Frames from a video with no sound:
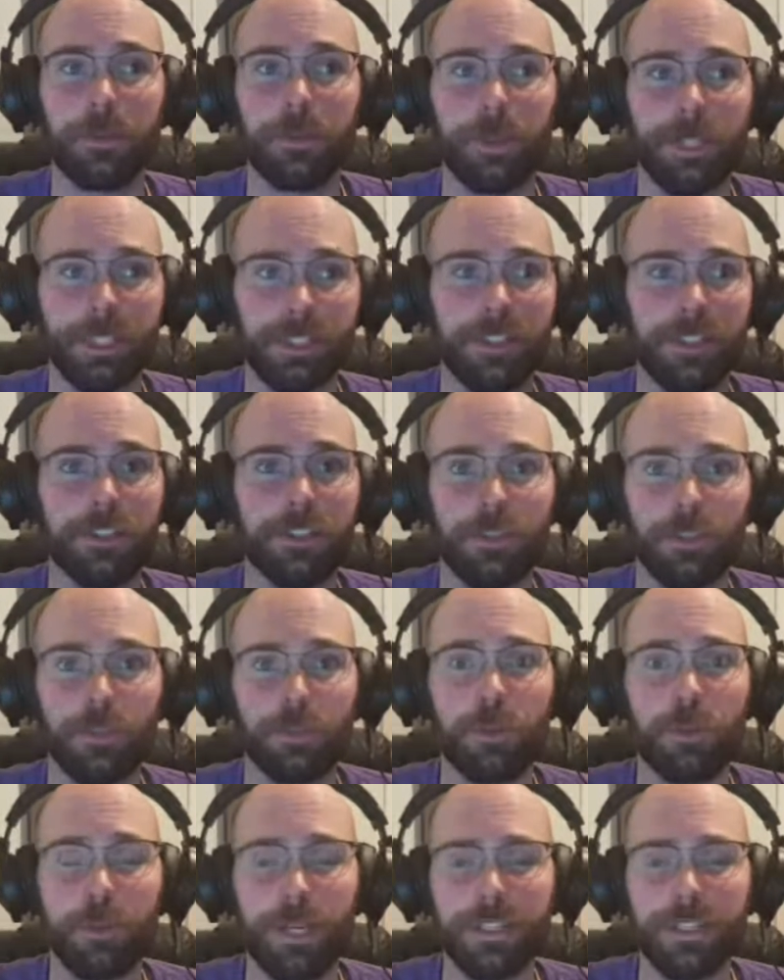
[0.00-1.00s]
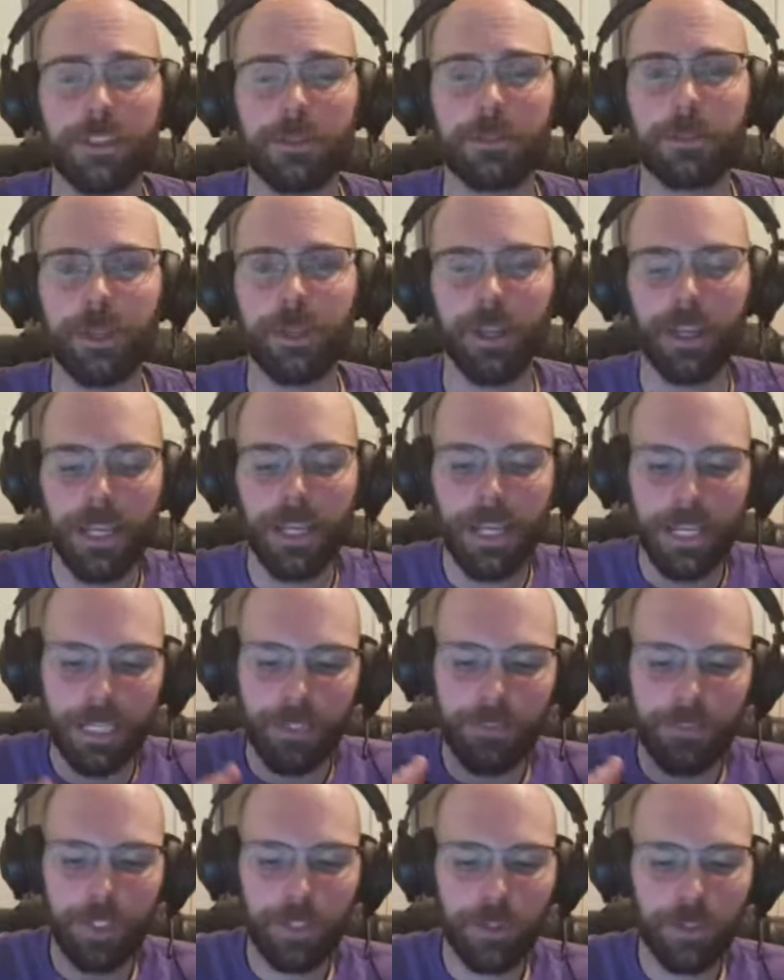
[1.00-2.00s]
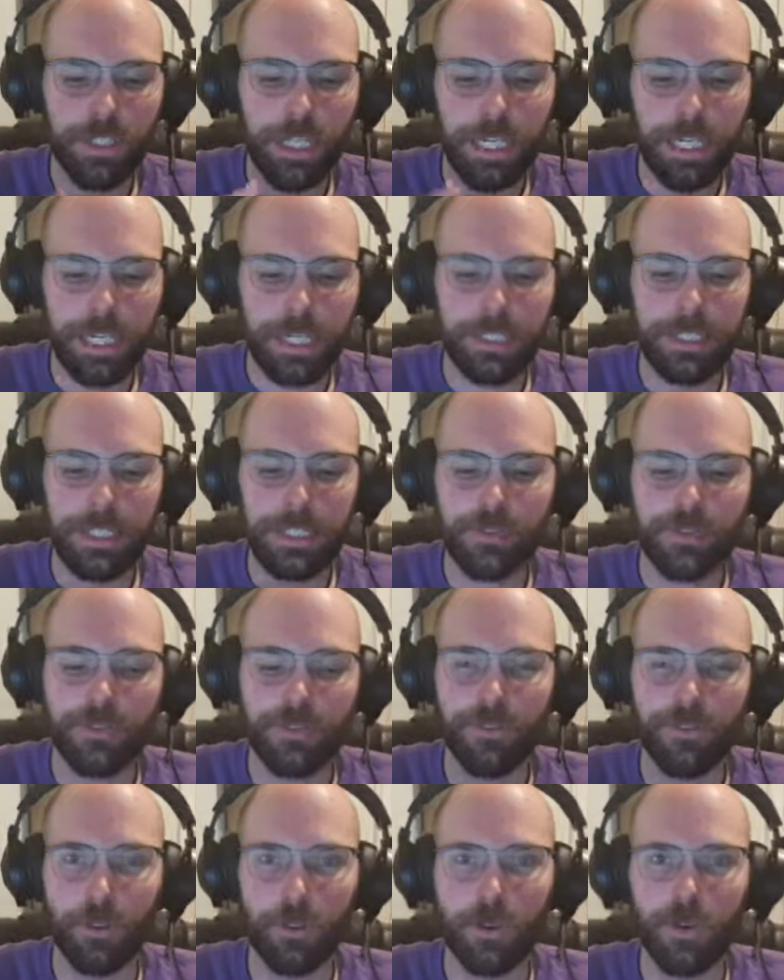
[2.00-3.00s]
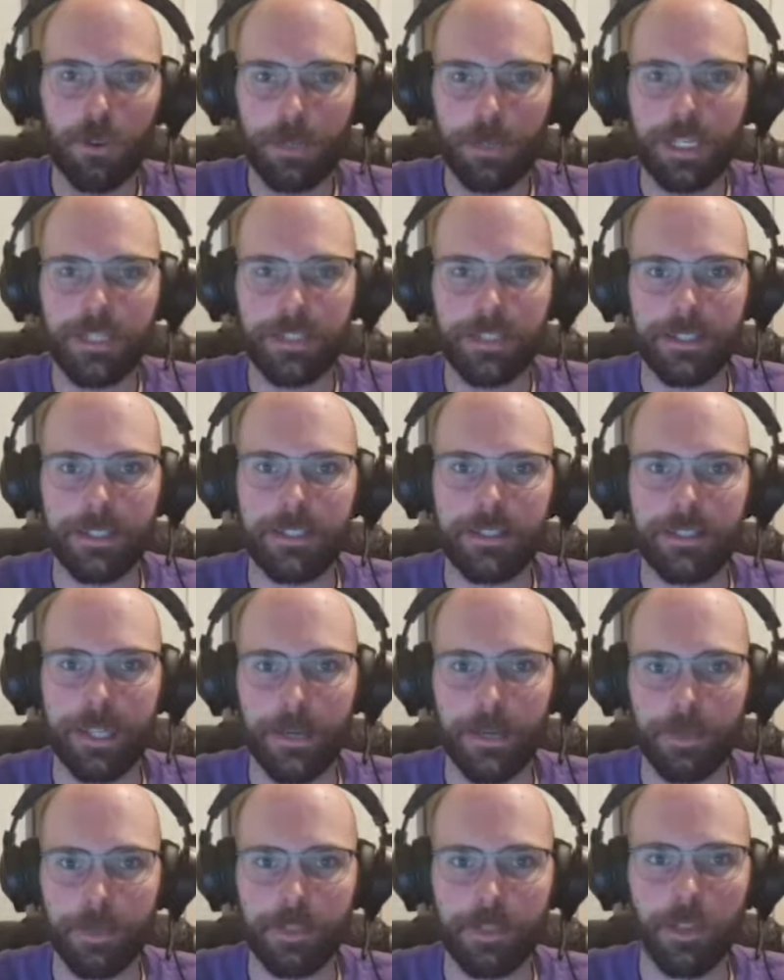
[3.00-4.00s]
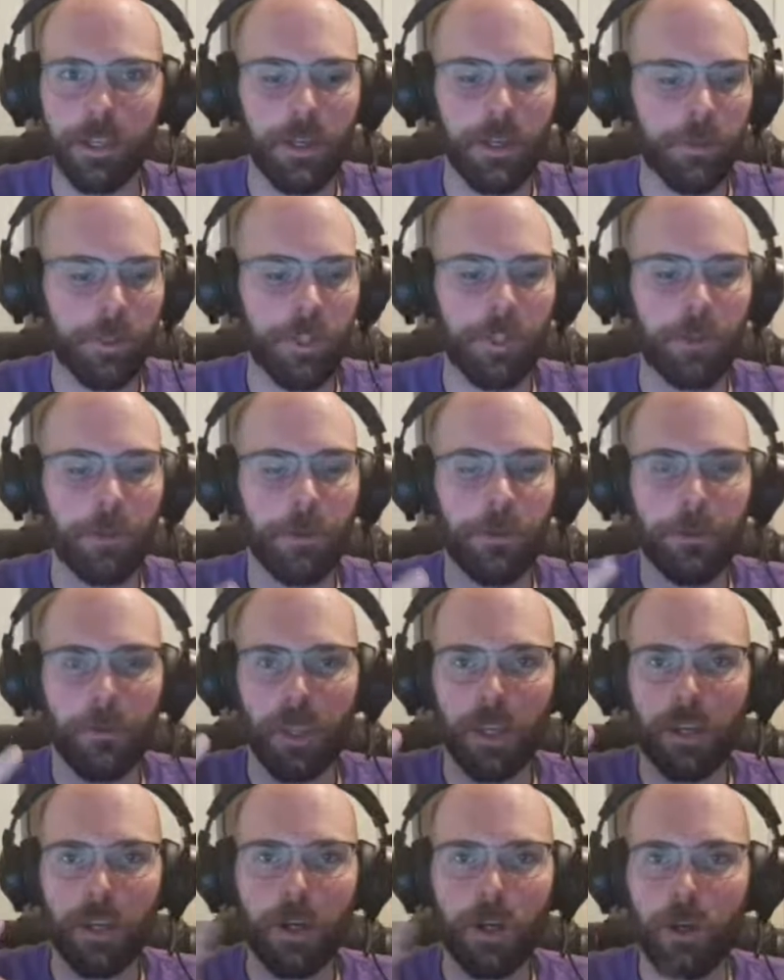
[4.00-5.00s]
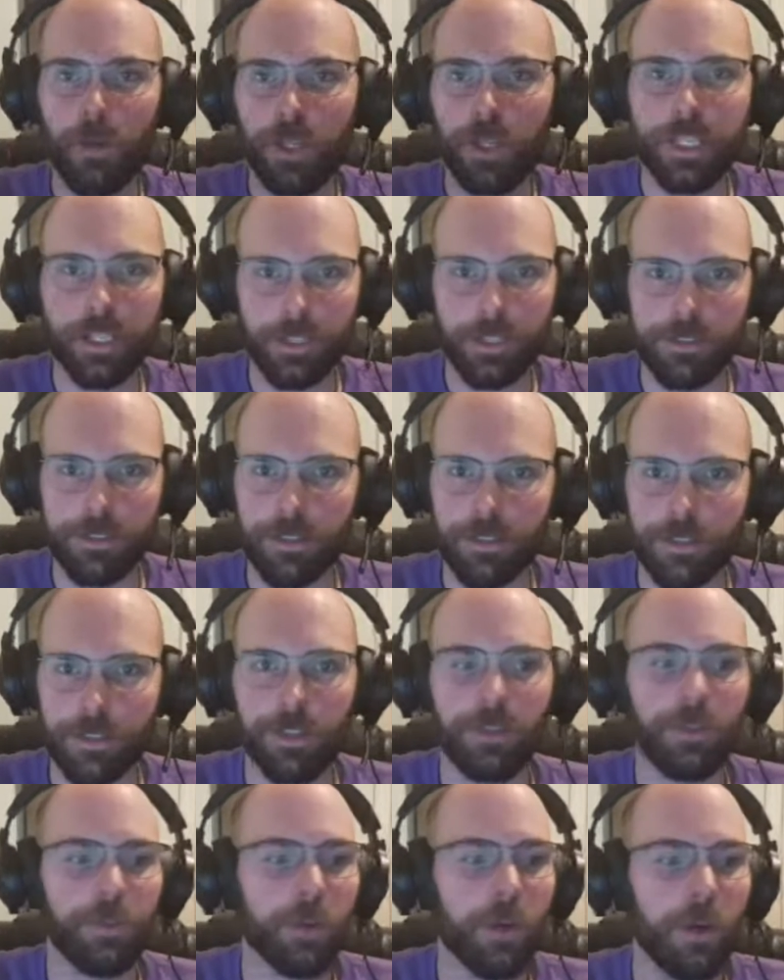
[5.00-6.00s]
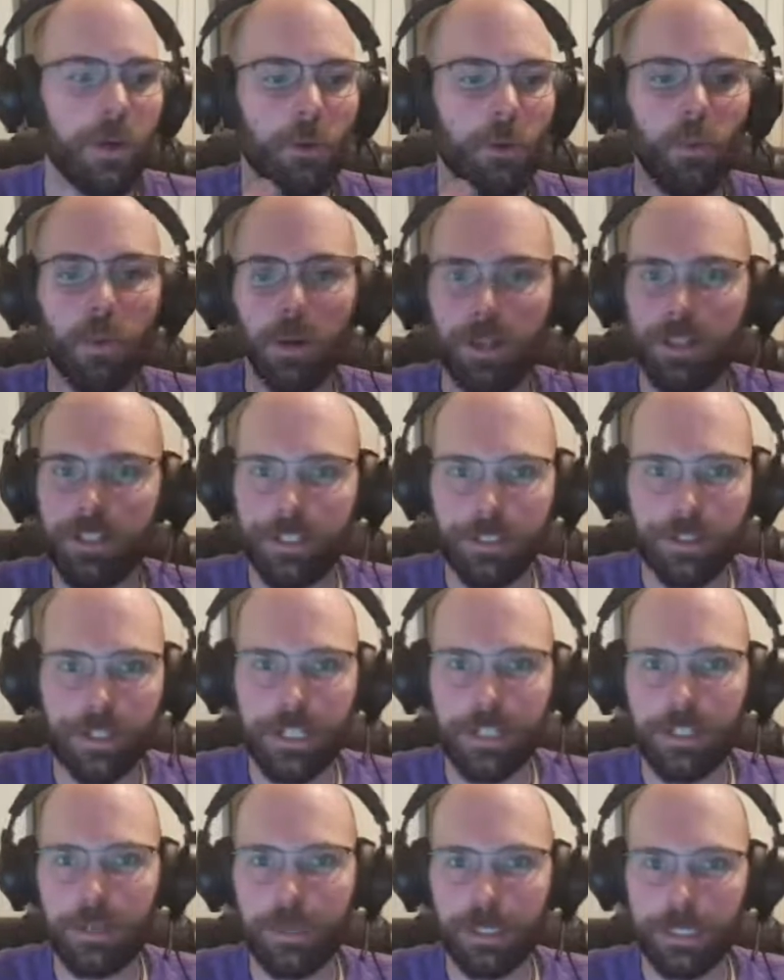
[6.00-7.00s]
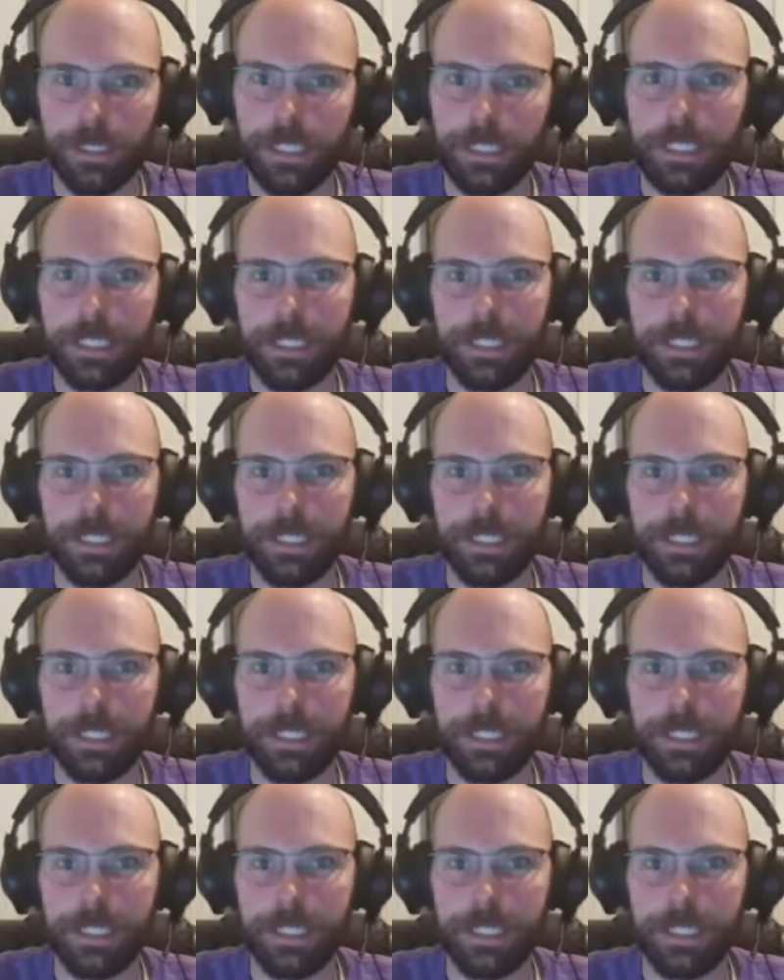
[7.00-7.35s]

might say it's super basic, but if you take these four basic steps, who do you listen to? What is your teachability